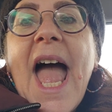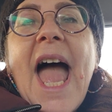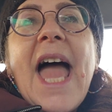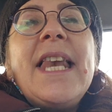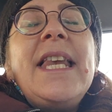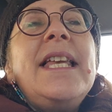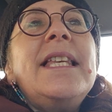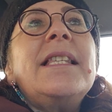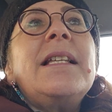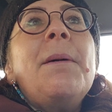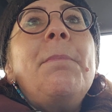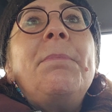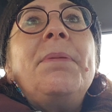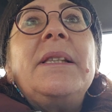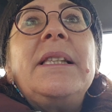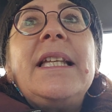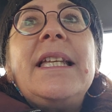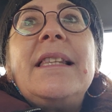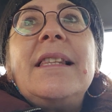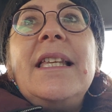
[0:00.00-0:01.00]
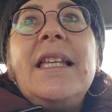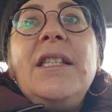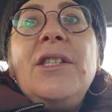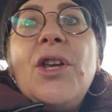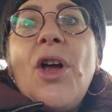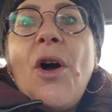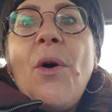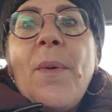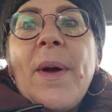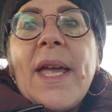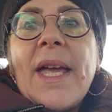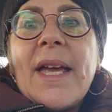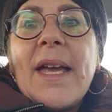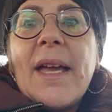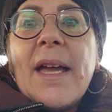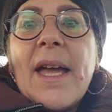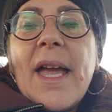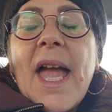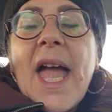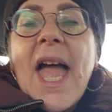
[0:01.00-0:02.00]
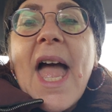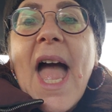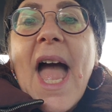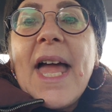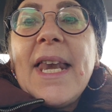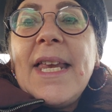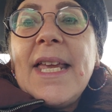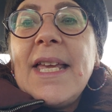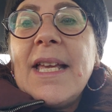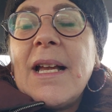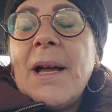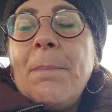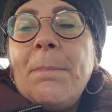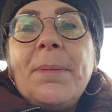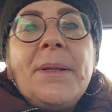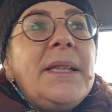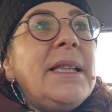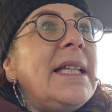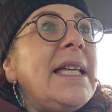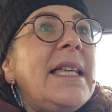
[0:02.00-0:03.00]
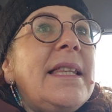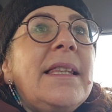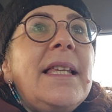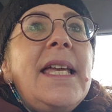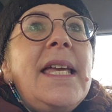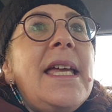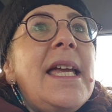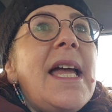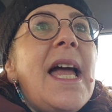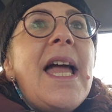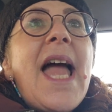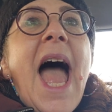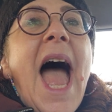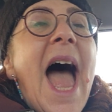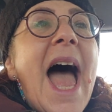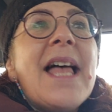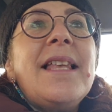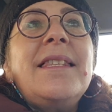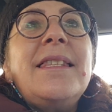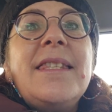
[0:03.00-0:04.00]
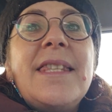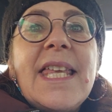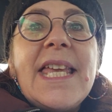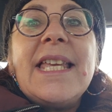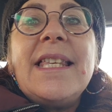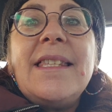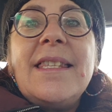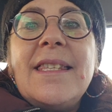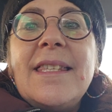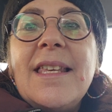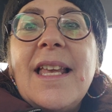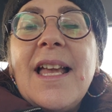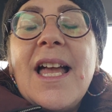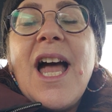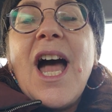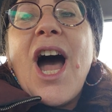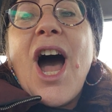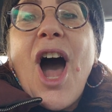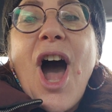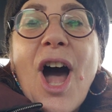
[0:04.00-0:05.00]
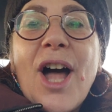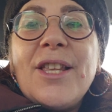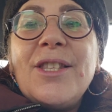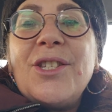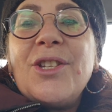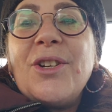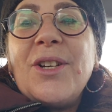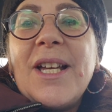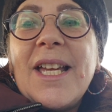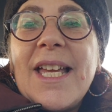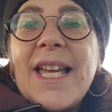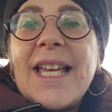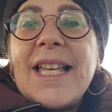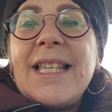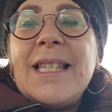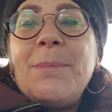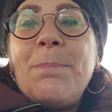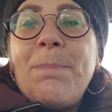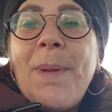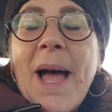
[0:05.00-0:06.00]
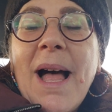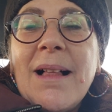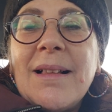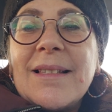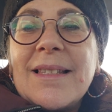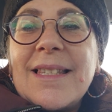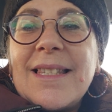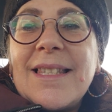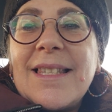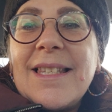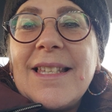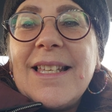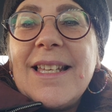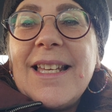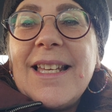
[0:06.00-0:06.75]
And he's completely knowing. And he completely has this under his belt.